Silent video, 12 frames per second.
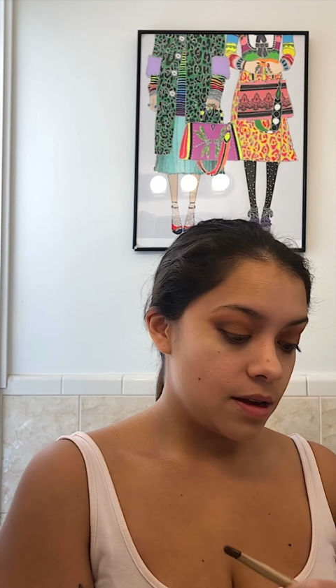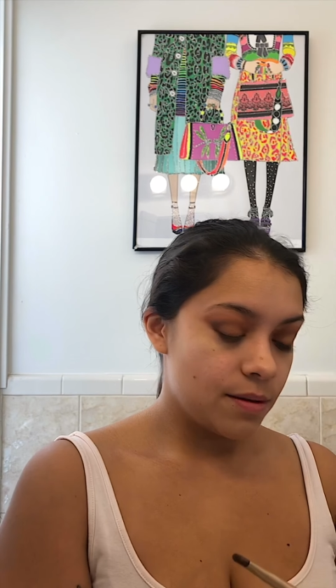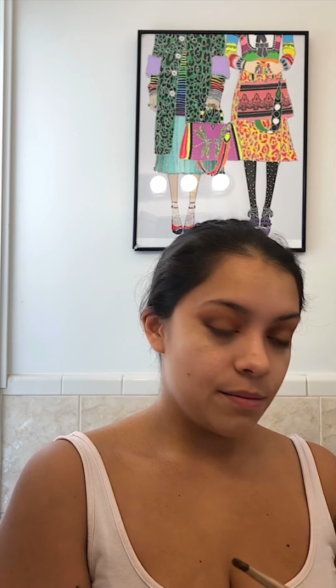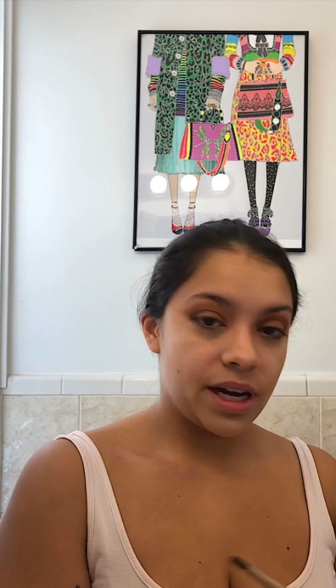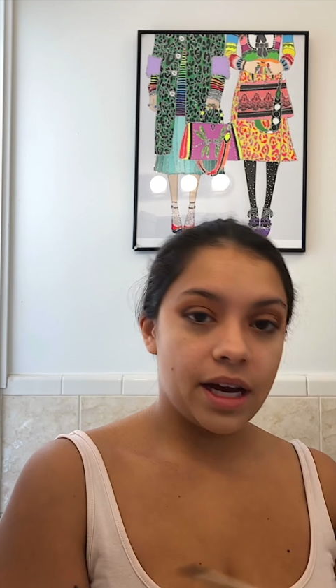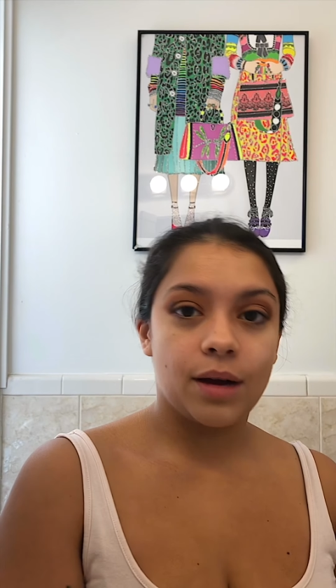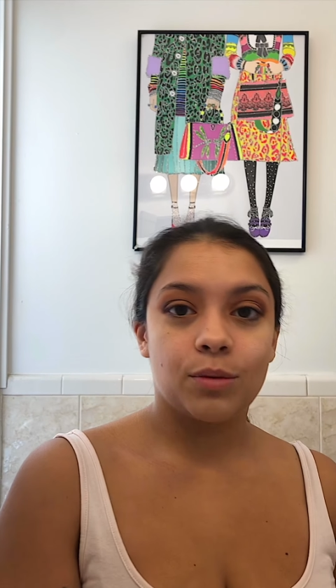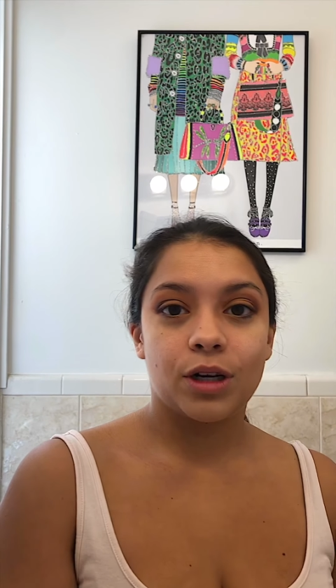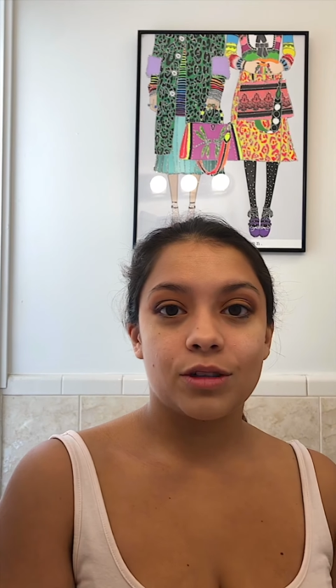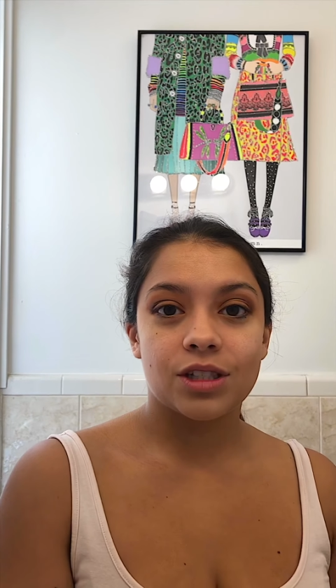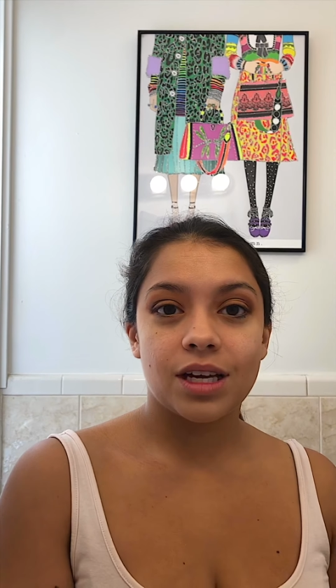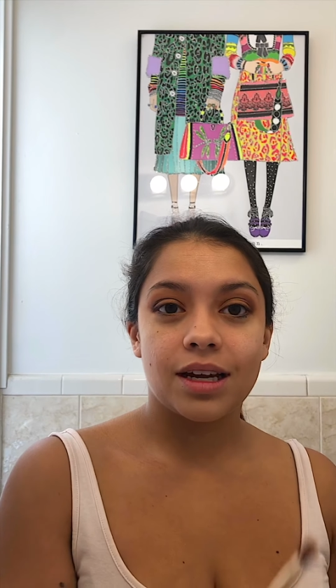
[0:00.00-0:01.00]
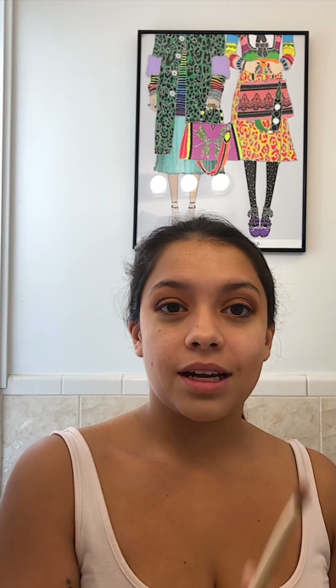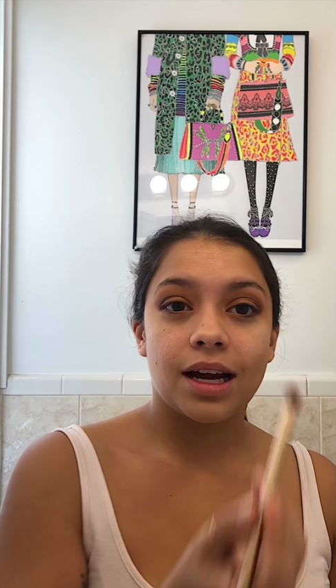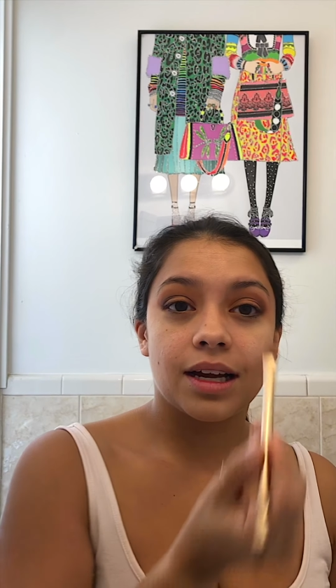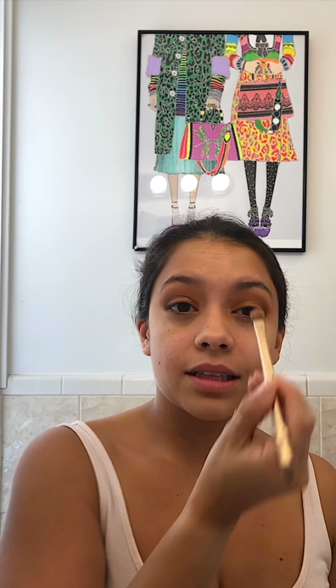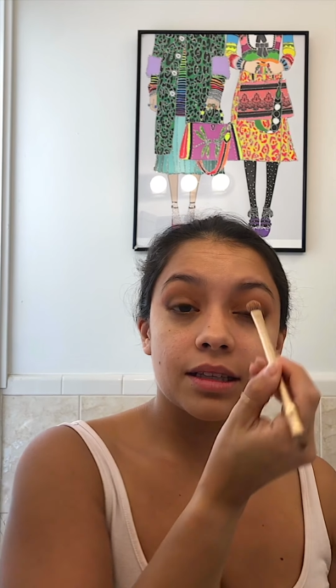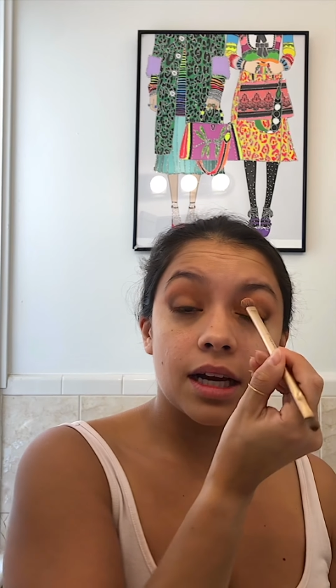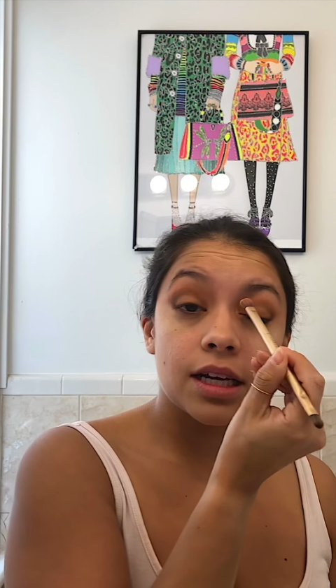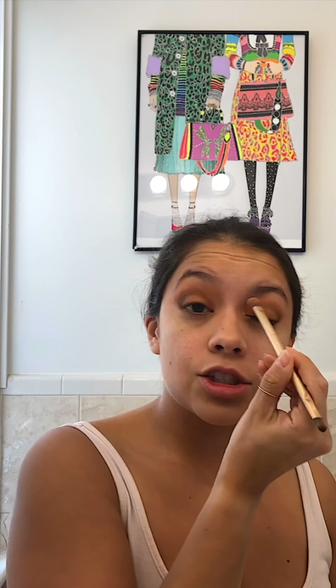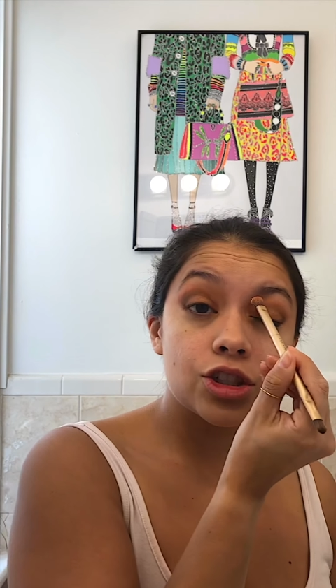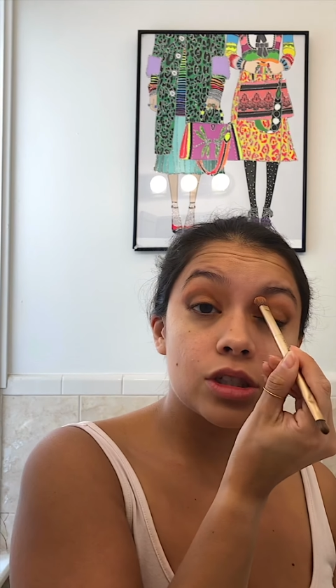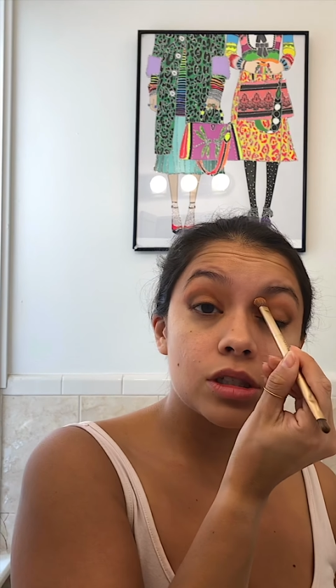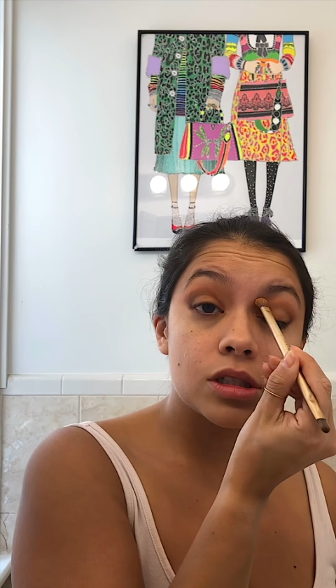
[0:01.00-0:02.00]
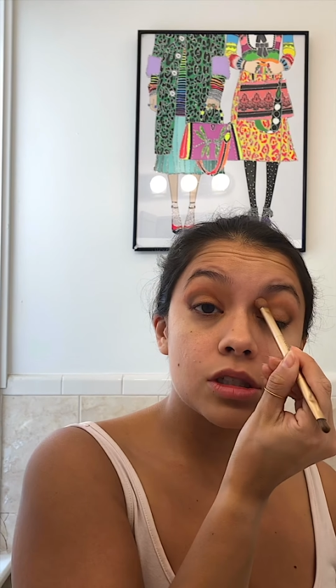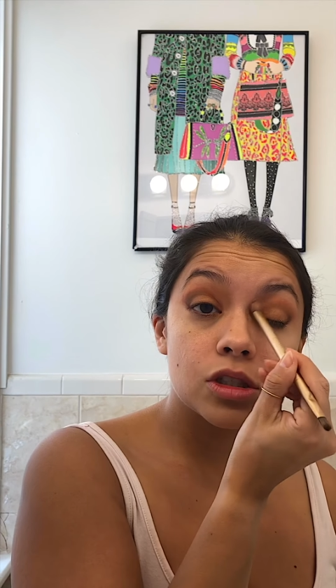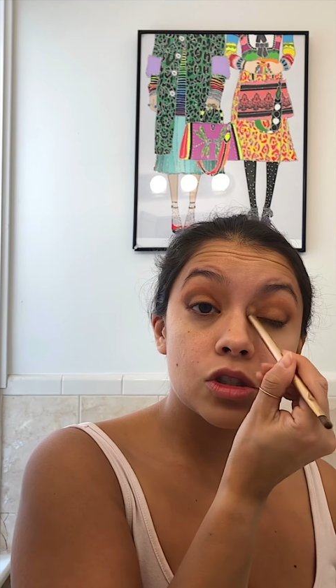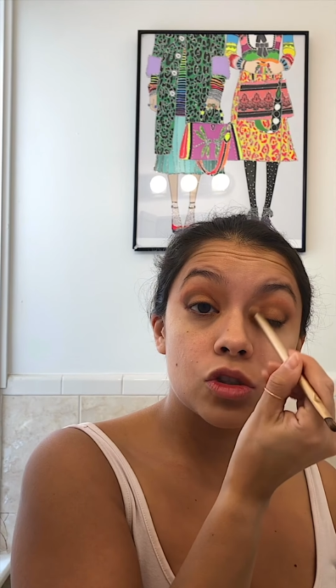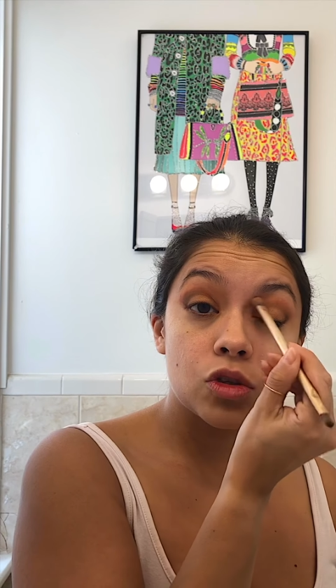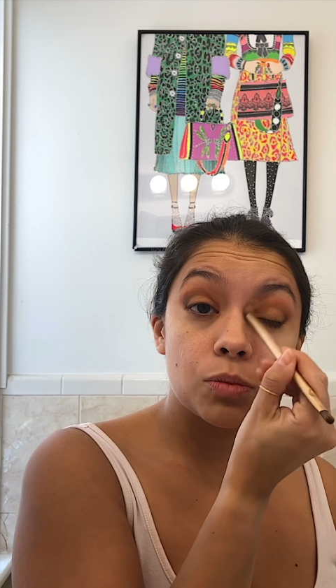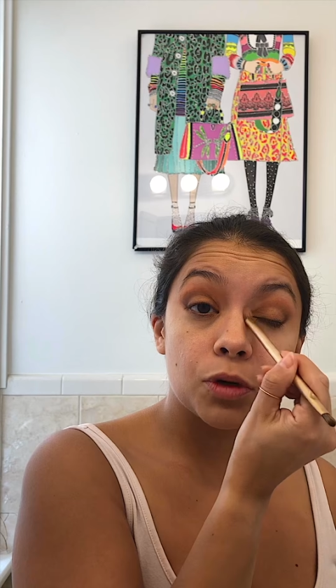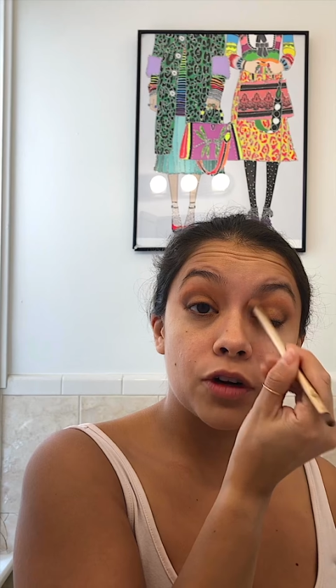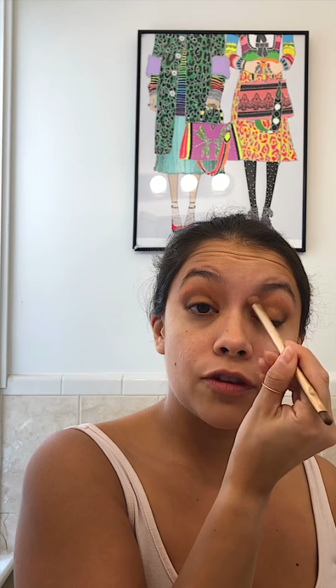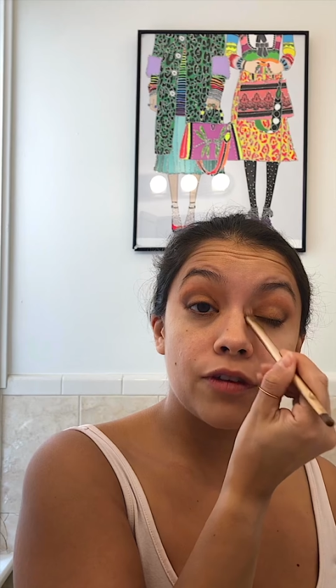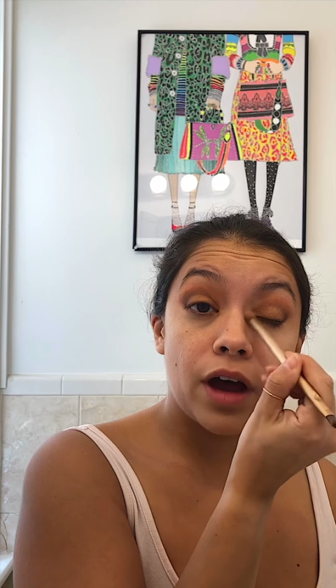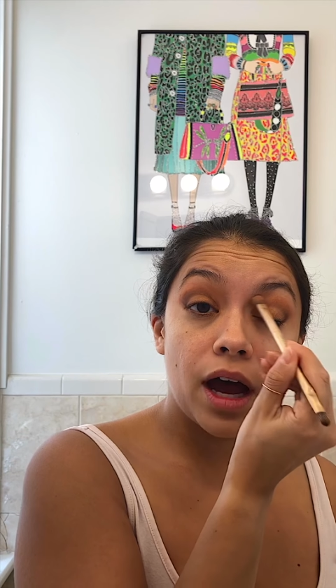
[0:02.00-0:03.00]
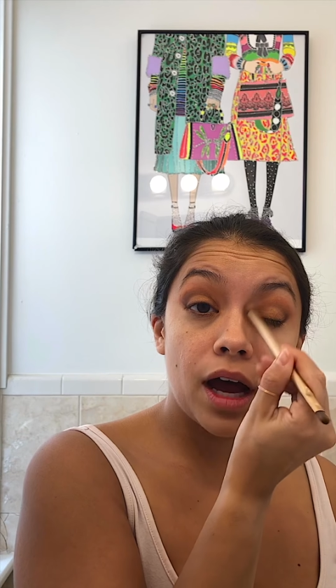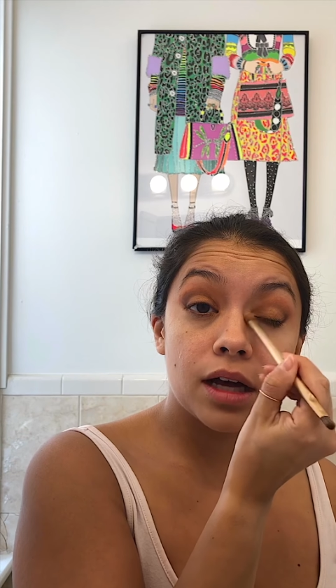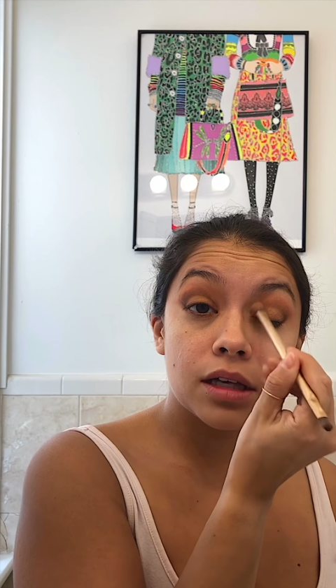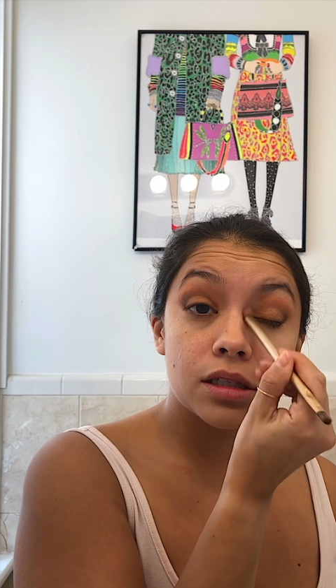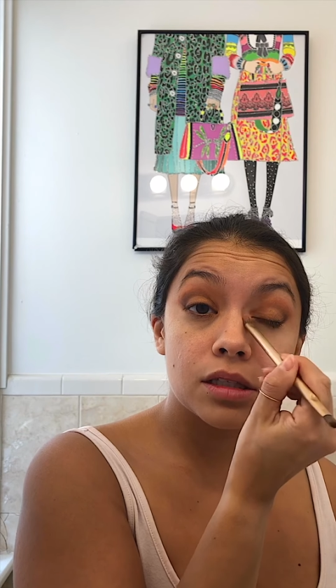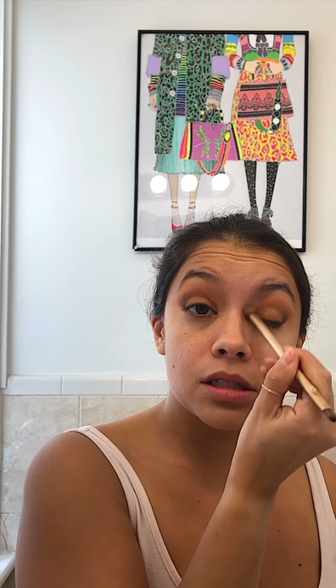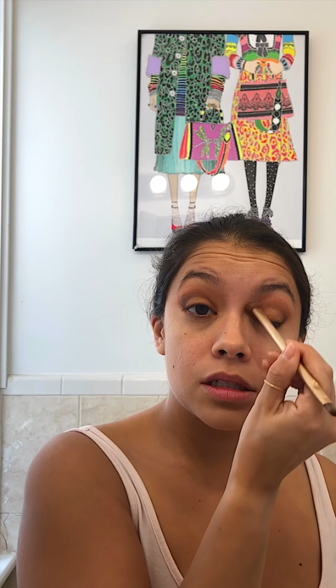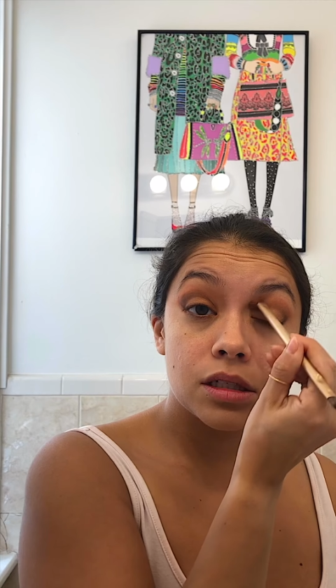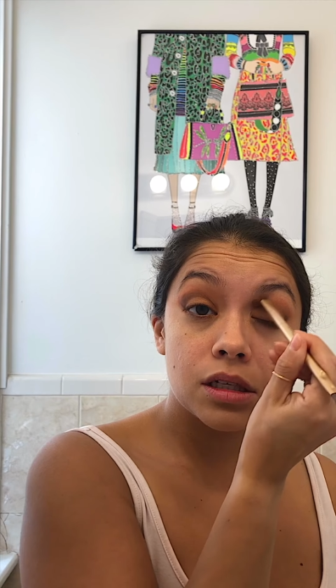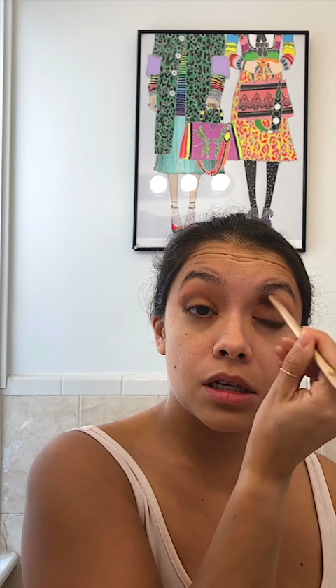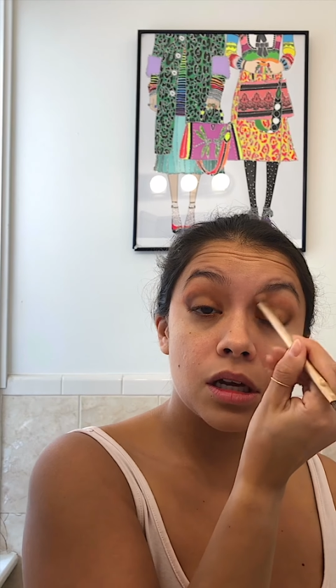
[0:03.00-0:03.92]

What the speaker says: my eyebrows and eyelashes super fast.